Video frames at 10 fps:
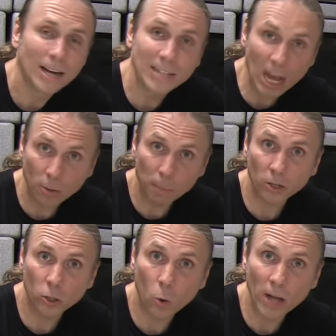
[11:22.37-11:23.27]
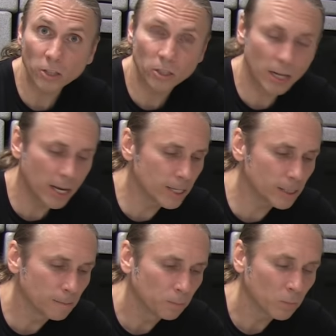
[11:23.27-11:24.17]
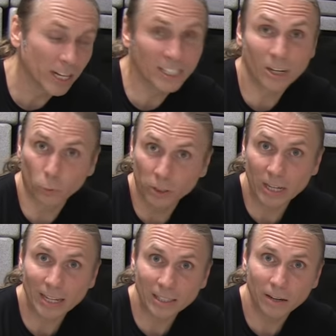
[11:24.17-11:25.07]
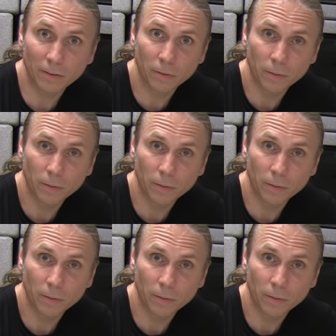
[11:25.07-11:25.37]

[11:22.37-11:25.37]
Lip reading: Now, the bigger question is it recessive?